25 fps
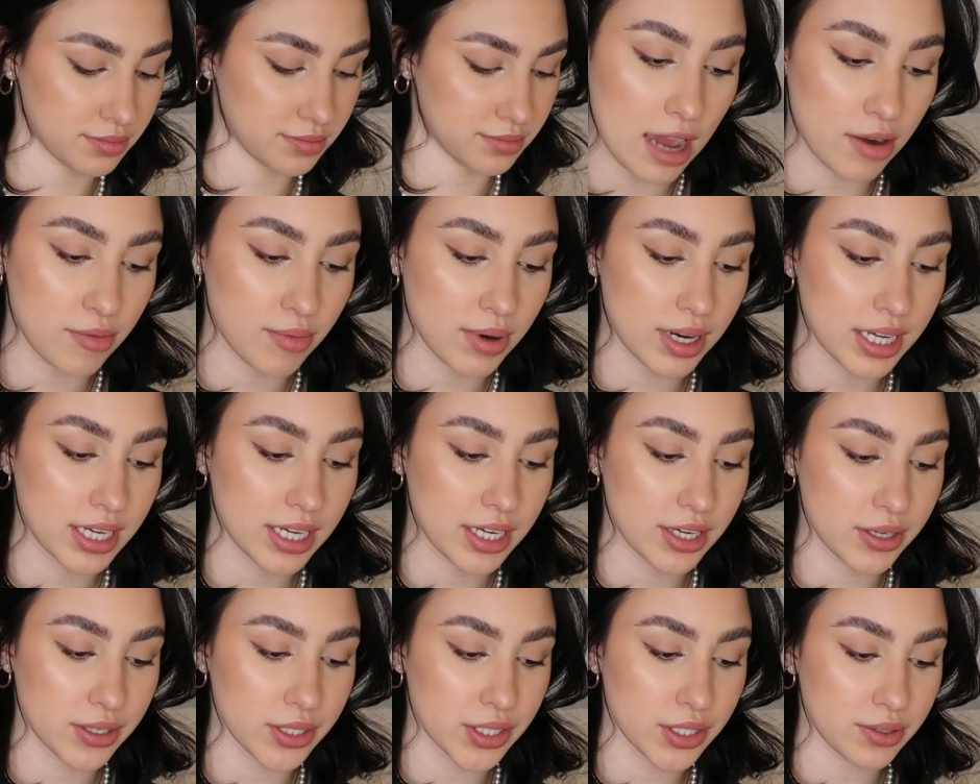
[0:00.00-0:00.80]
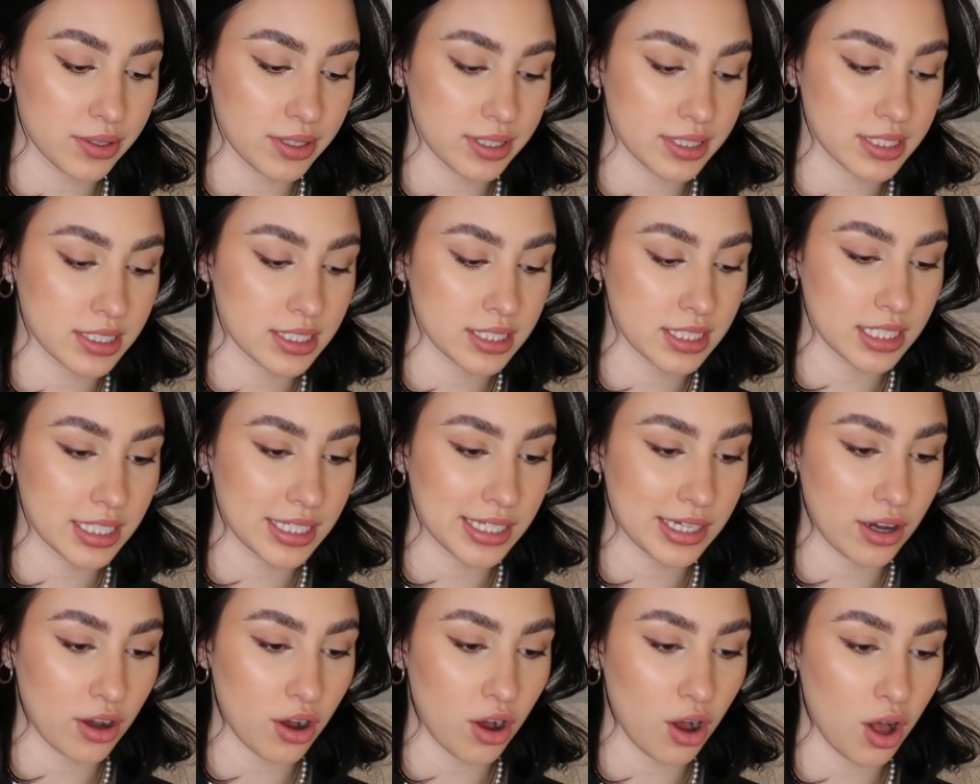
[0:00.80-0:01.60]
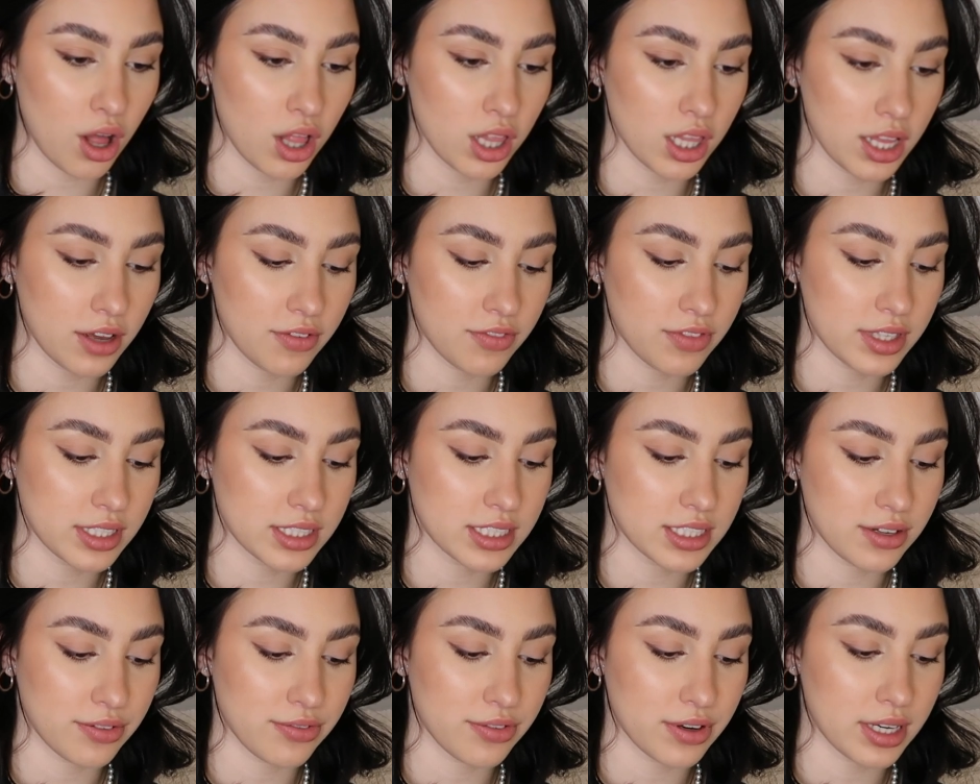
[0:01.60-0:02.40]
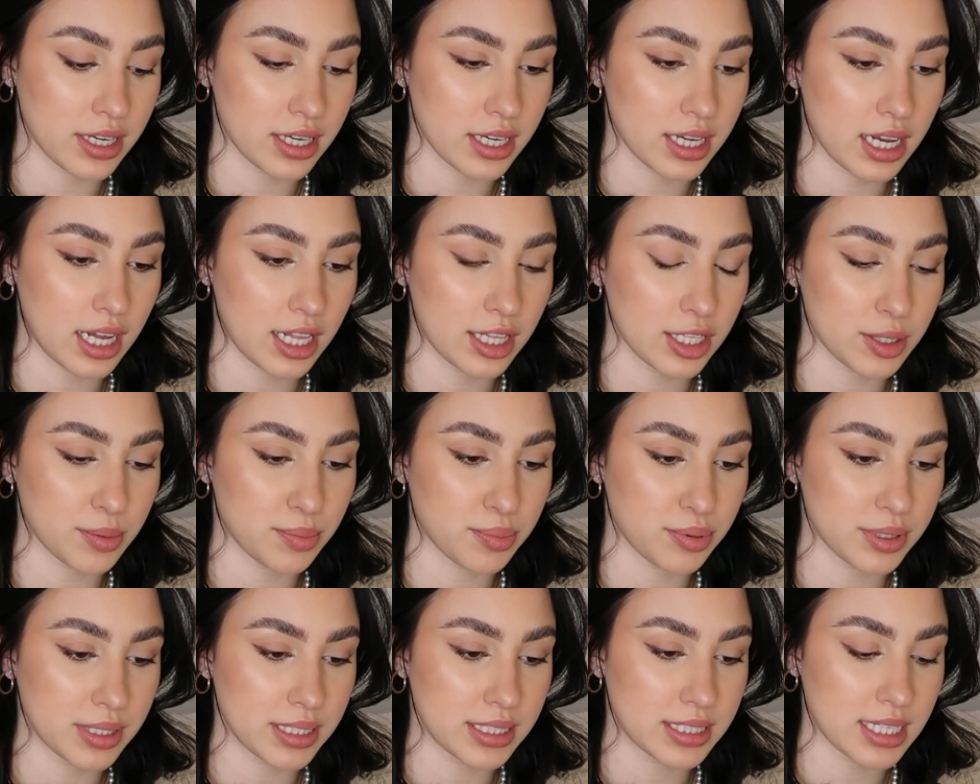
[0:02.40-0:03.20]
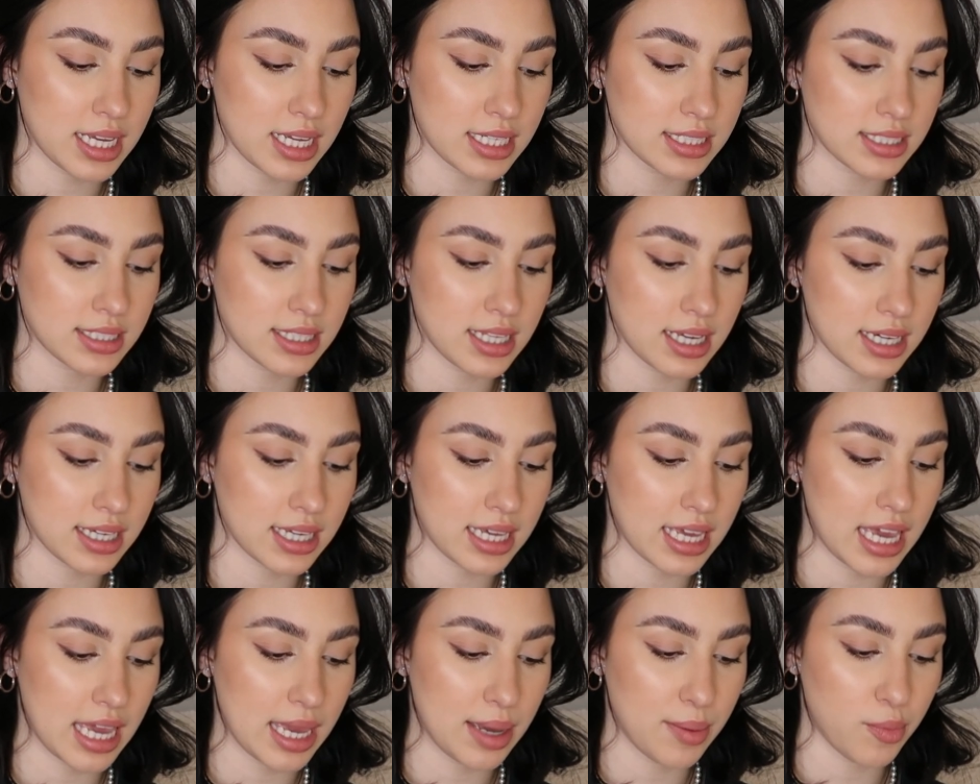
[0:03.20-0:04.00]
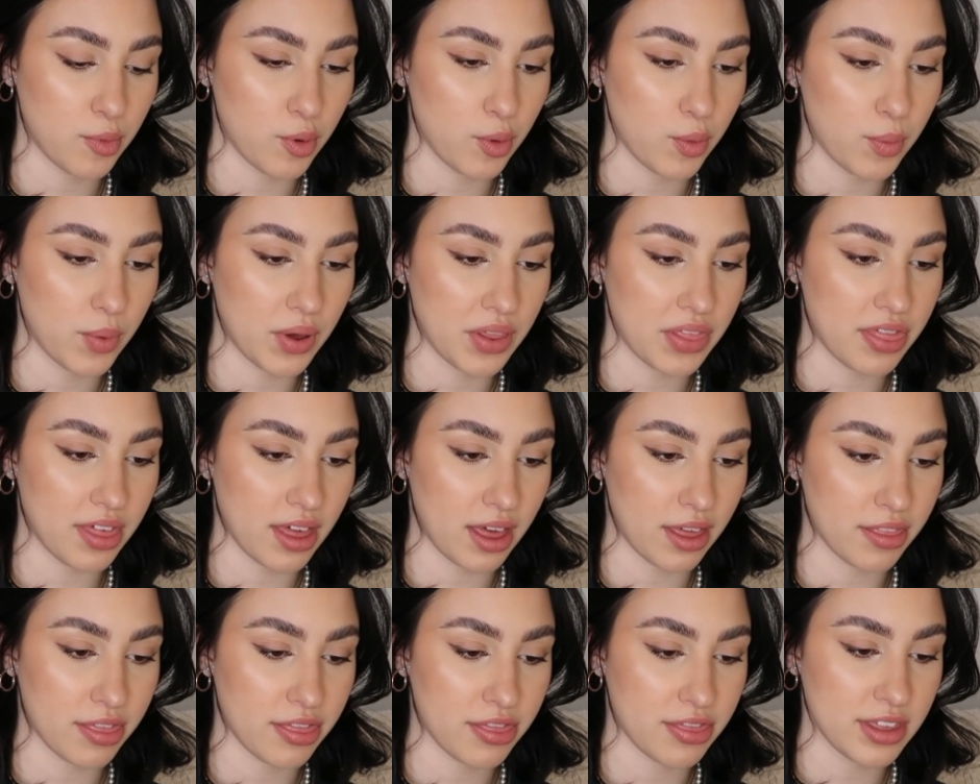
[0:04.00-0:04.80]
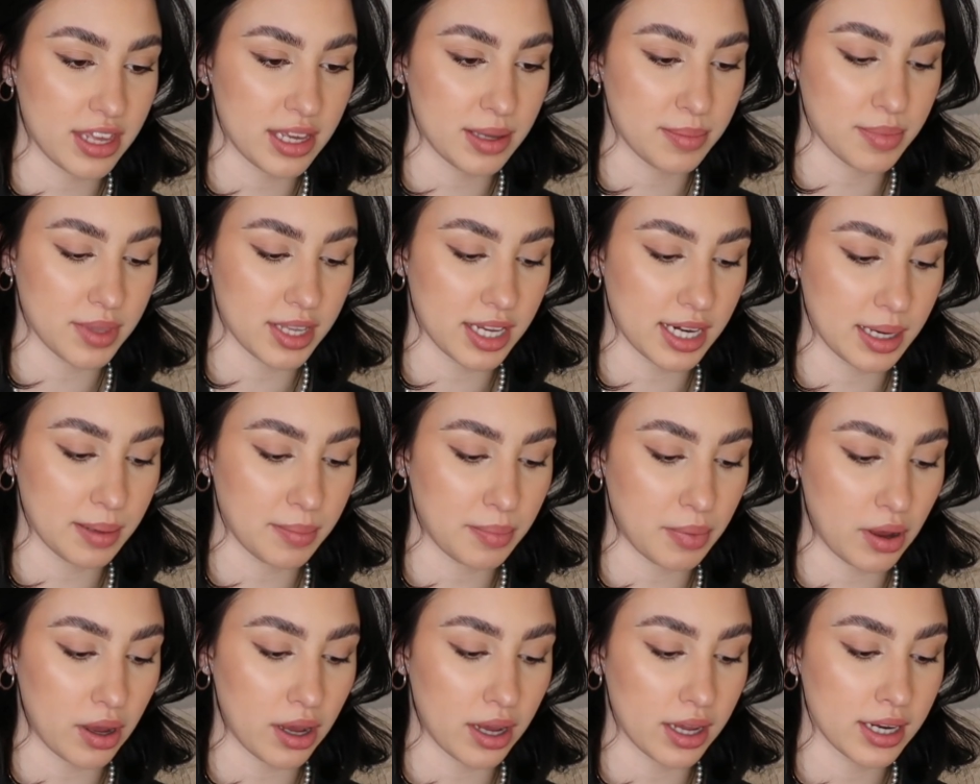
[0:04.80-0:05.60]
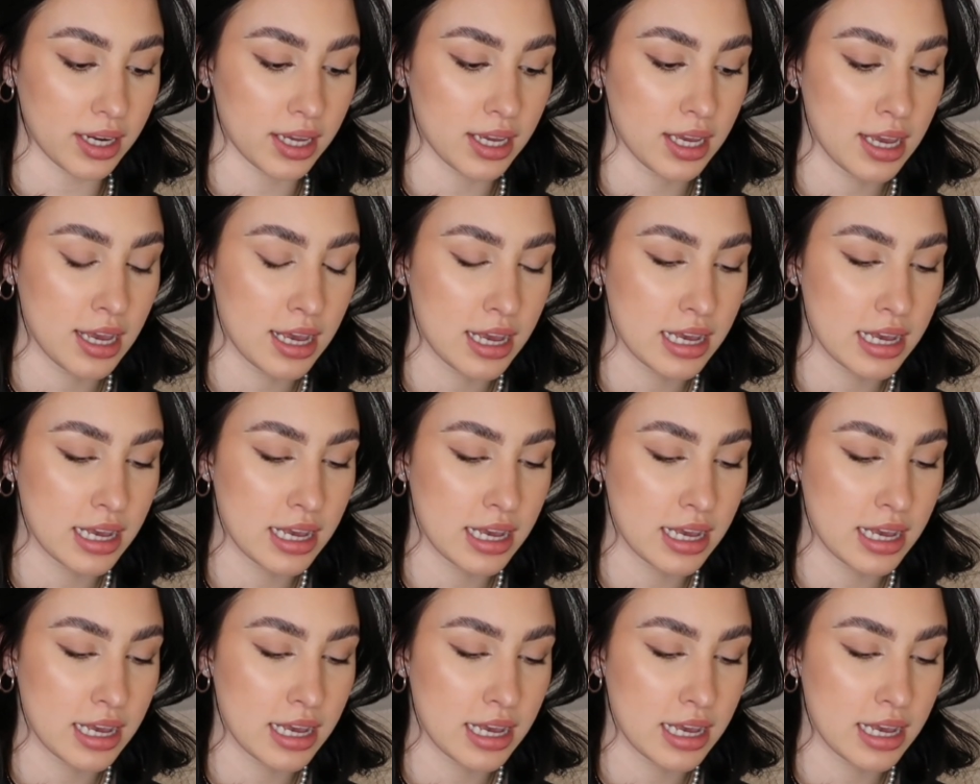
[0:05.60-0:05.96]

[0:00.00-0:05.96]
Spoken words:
And right here you can see all of the different color presets that came with that theme that I bought.